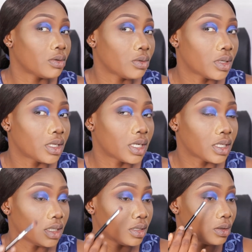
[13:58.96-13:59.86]
whether
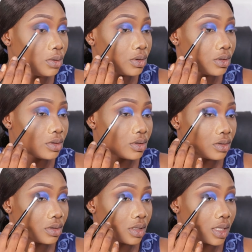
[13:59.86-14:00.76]
it looks
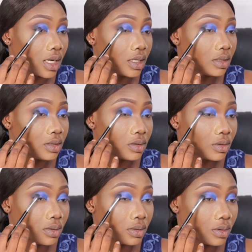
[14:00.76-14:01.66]
nice
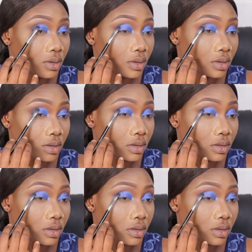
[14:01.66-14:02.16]
or not.